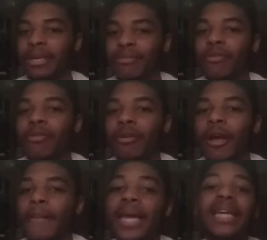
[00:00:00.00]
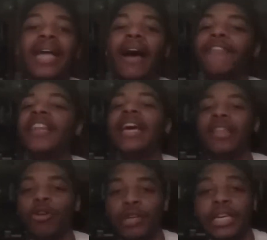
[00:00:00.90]
people because I feel like
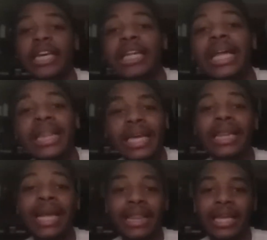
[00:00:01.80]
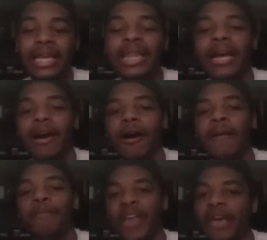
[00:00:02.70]
low key he let
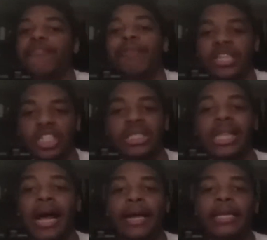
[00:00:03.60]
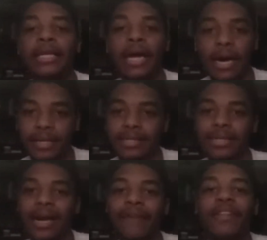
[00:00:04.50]
that information slide.
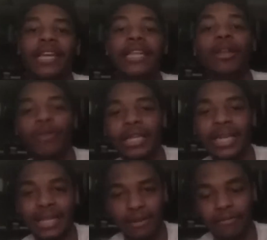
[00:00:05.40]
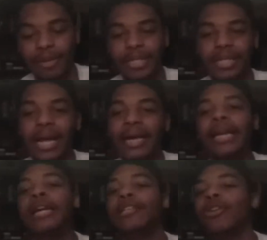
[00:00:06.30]
Honestly, I feel like he low key let the information slide.
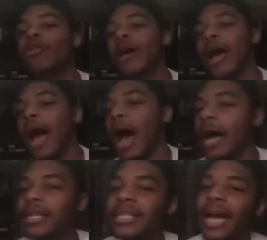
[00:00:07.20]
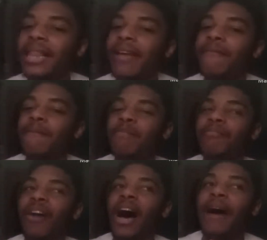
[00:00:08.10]
So honestly, I think
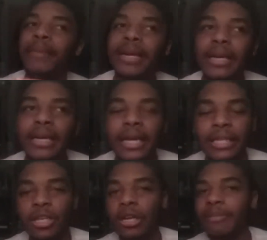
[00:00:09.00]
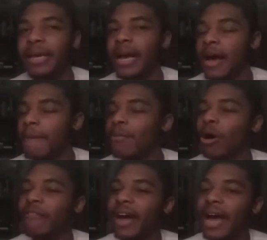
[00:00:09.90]
Bahamia is going to be a
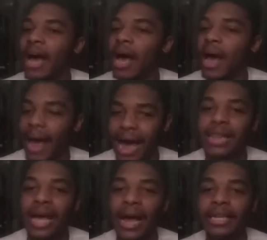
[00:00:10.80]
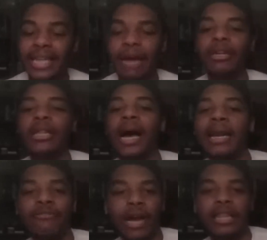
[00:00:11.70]
more of a ally down the
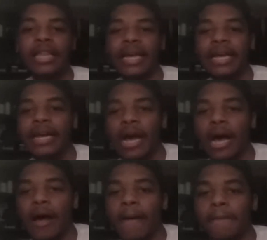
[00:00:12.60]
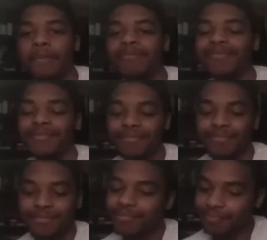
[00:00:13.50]
line rather than
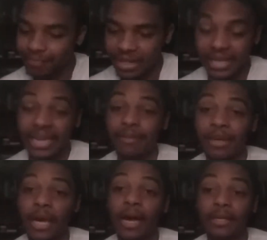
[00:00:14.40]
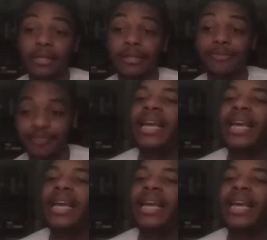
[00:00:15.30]
an enemy. Honestly,